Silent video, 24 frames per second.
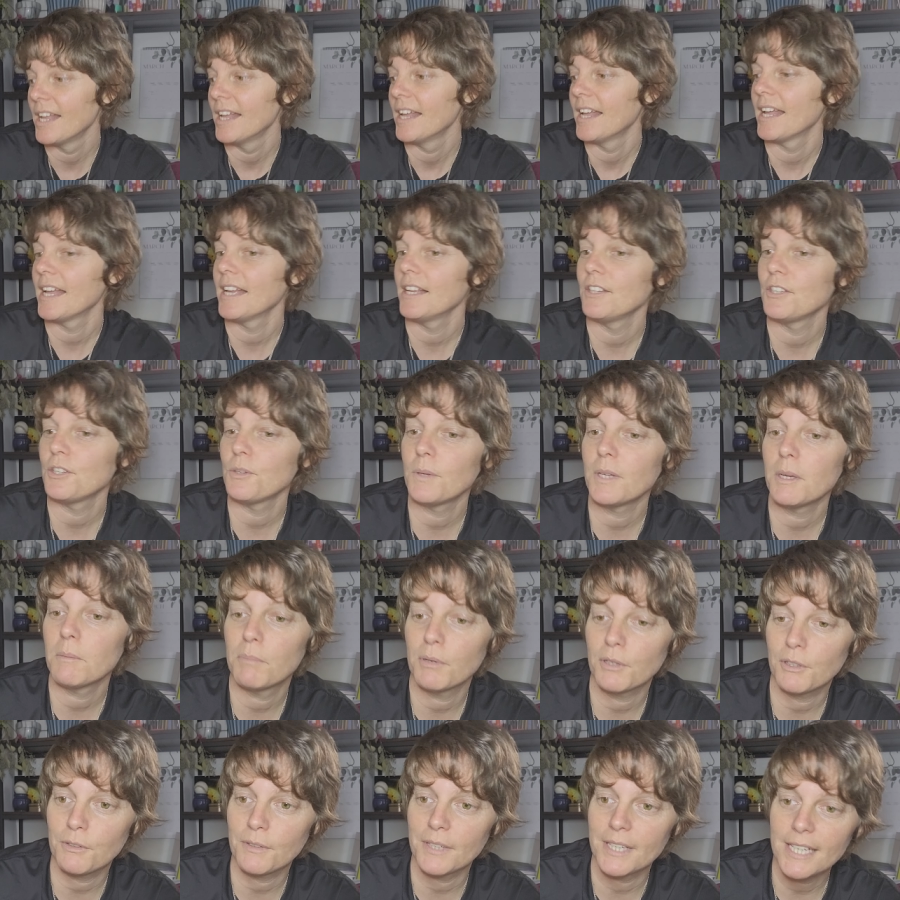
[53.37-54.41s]
and doing a
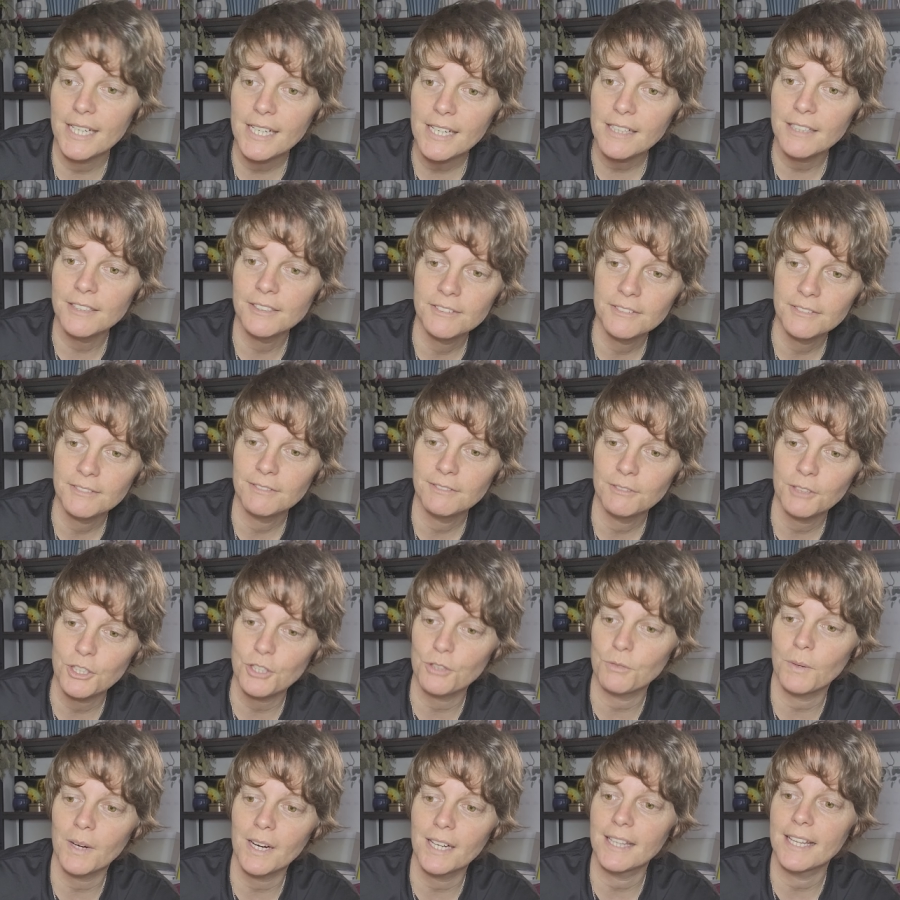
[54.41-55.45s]
book read, which
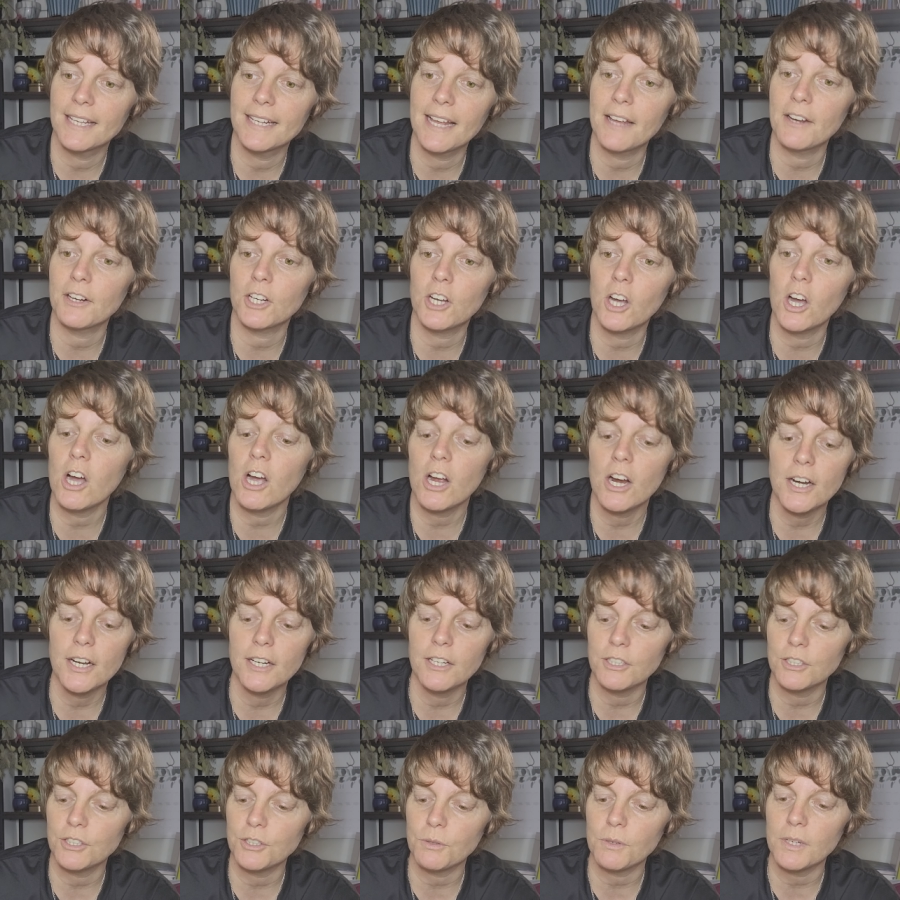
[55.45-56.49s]
is where I lay down a card and
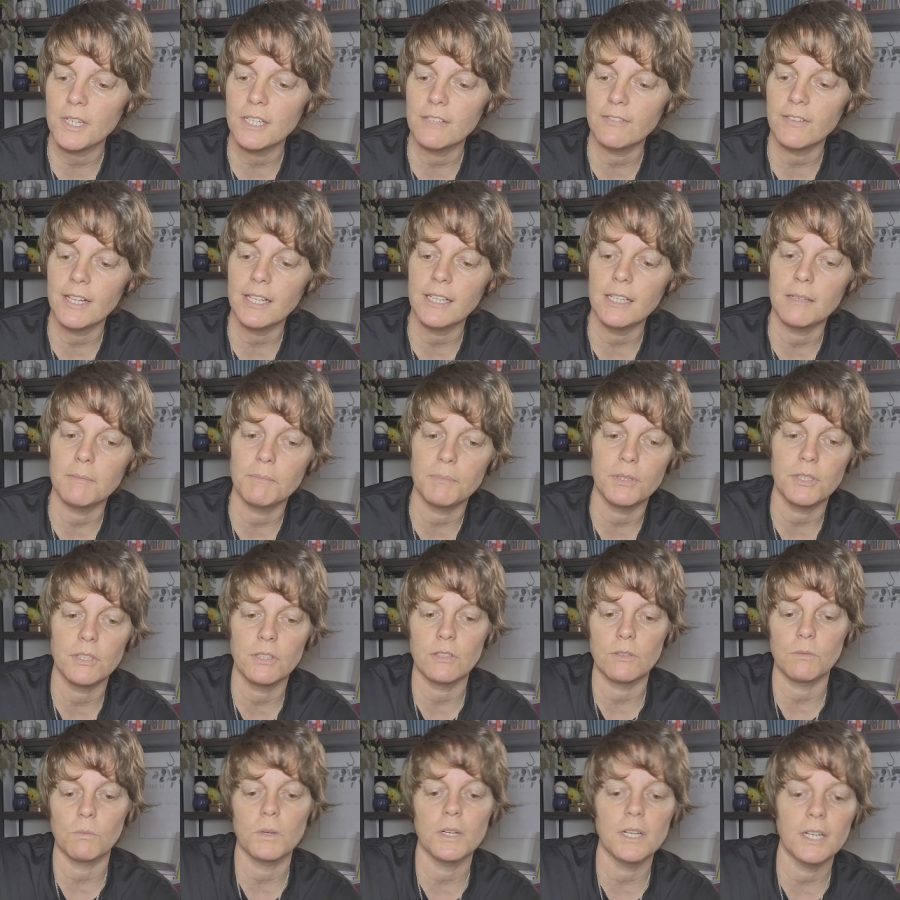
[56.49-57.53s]
a story develops
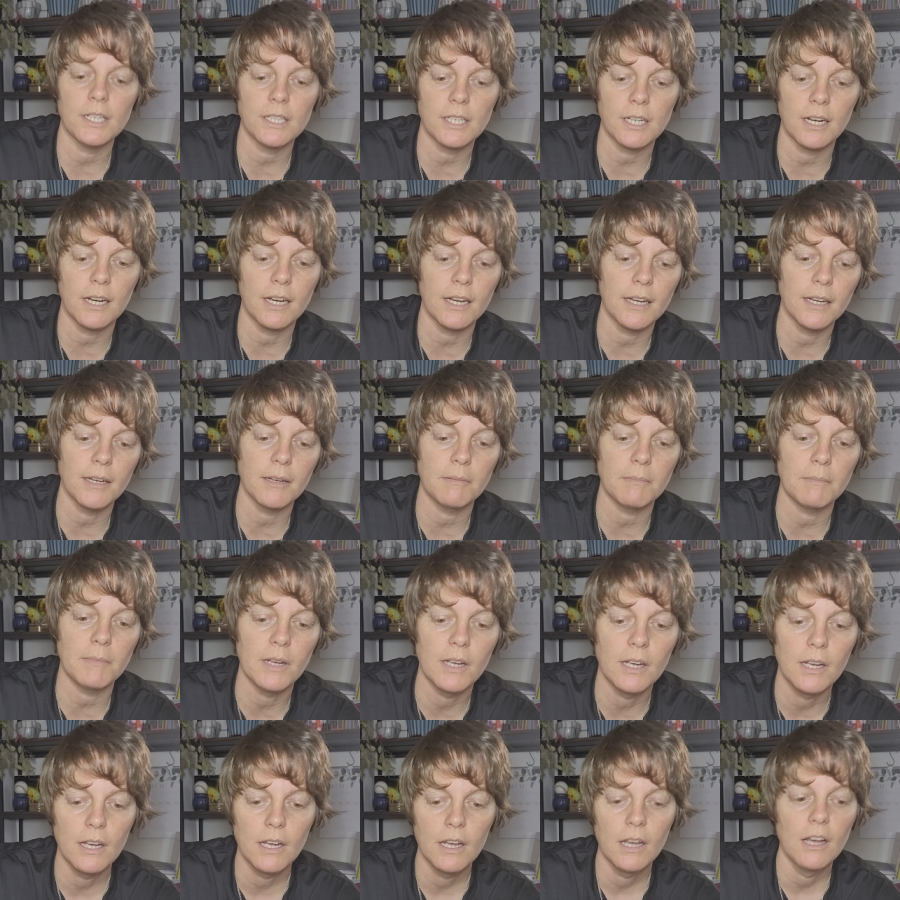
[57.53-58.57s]
one at a time.
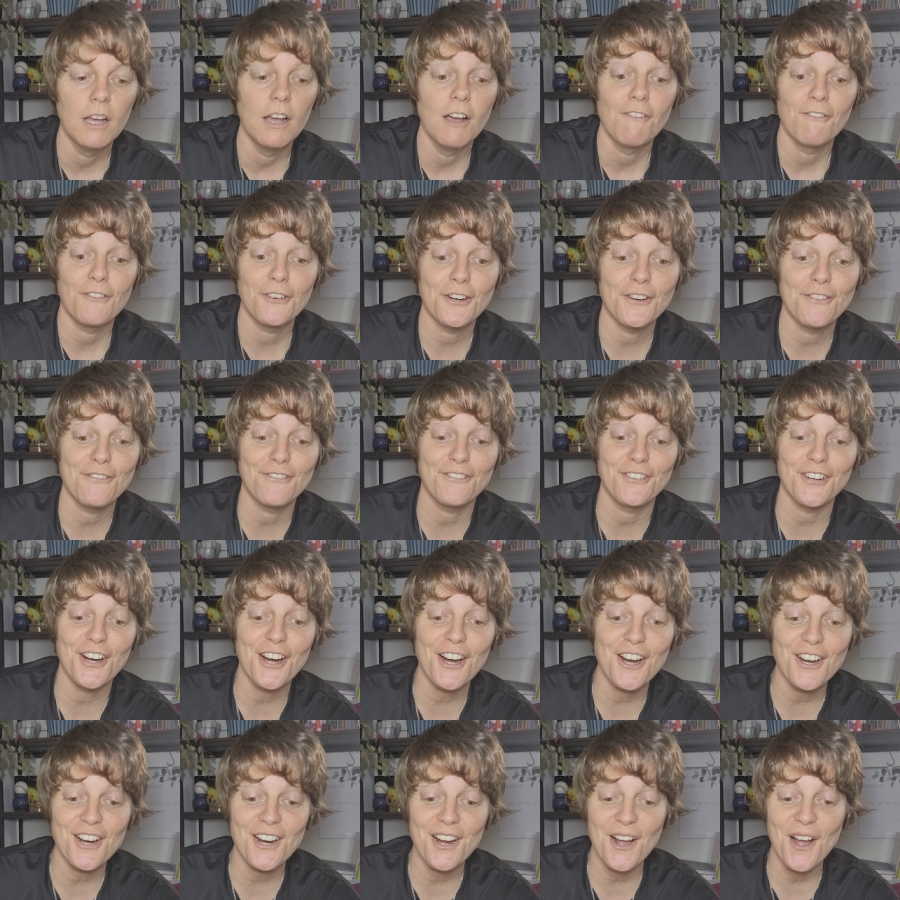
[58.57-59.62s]
For
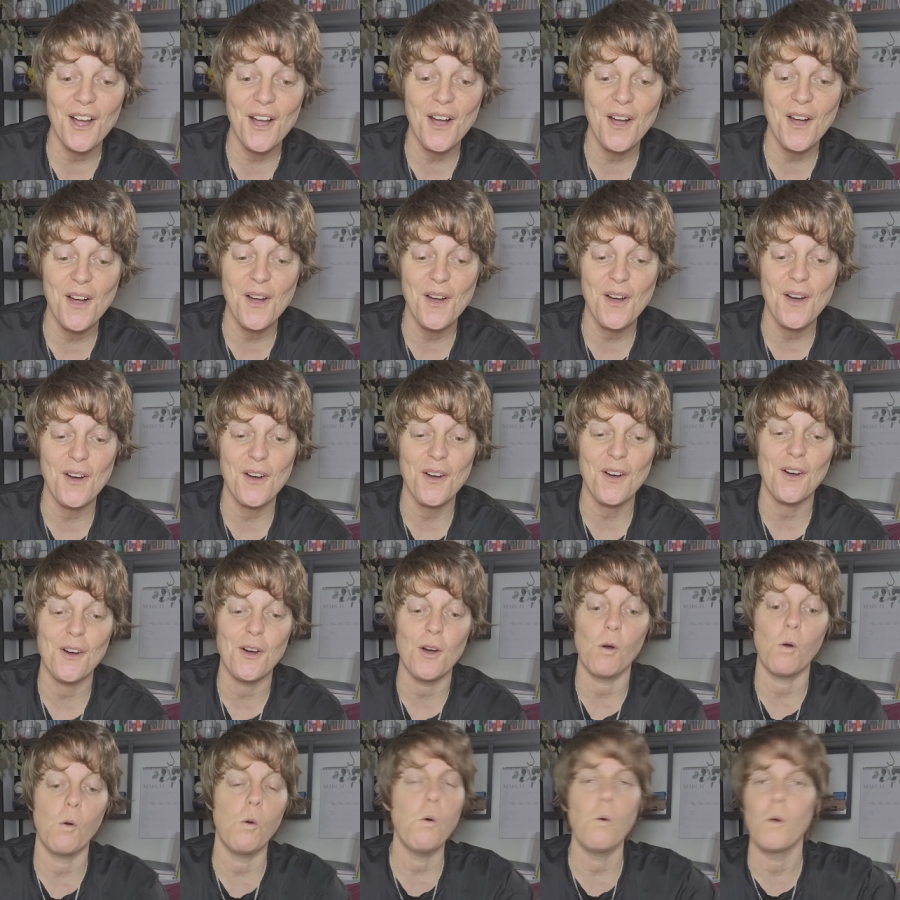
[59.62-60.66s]

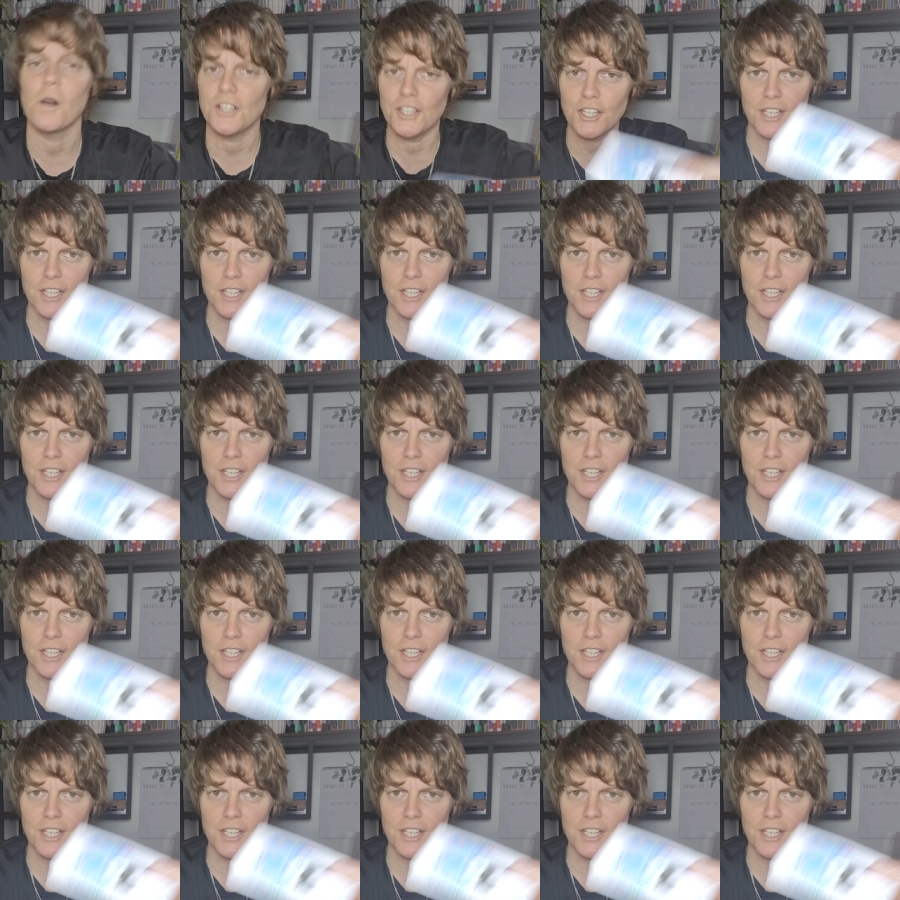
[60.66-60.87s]
Virgo, Ooh, what you